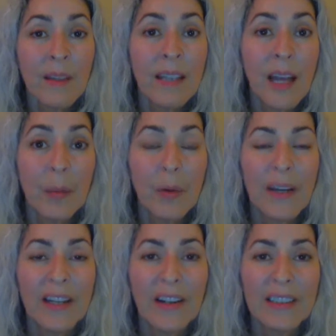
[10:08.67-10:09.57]

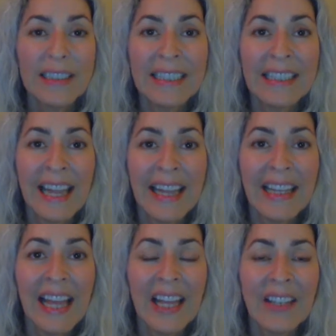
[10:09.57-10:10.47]
upgrade our
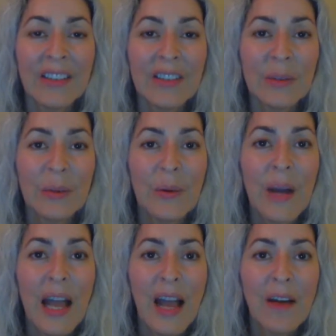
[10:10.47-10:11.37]
DNA and
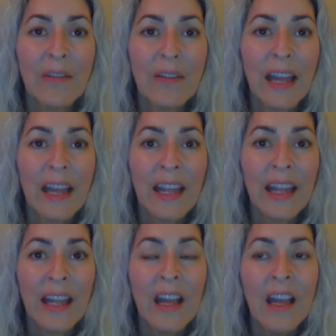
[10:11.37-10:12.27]
to have
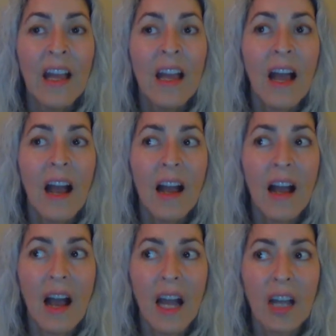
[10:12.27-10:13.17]
a
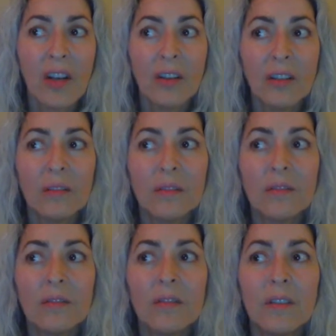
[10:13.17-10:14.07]
higher
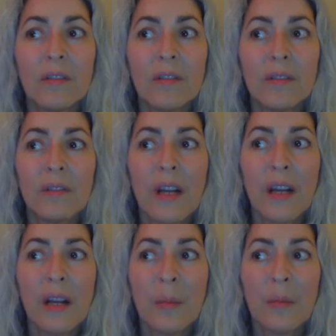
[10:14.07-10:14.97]

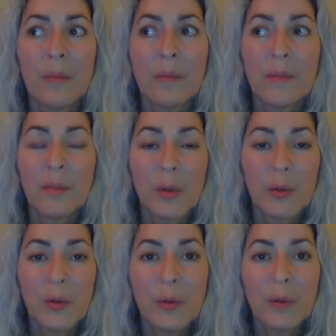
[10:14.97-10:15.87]
um,
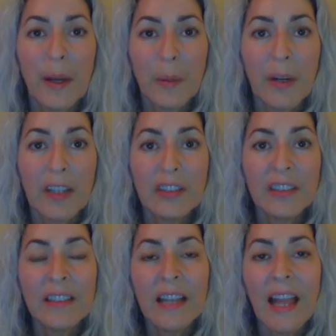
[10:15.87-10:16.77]
spiritual
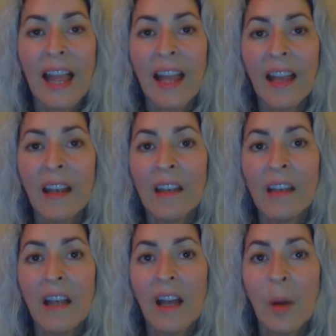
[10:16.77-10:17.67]
vibration
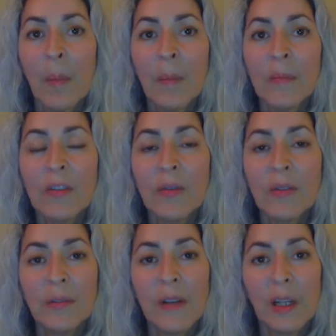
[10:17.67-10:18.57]
and um, to
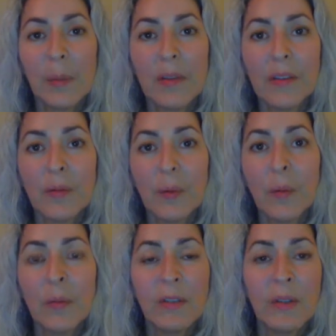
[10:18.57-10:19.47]
develop this
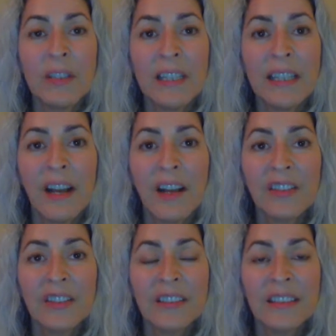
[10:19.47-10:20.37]
form of unity
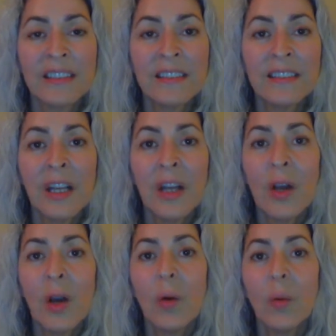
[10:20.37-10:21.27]
consciousness,
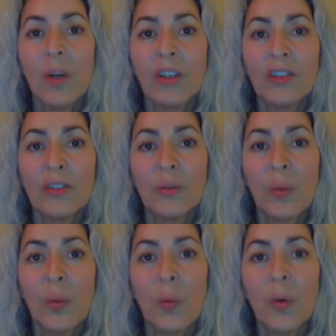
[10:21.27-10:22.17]
which
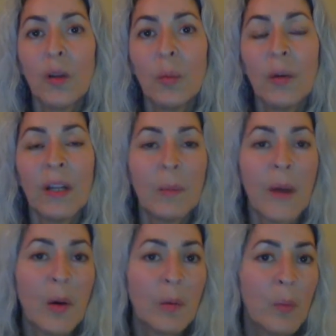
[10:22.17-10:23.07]
will bring
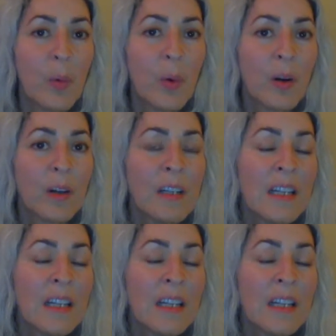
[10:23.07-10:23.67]
about more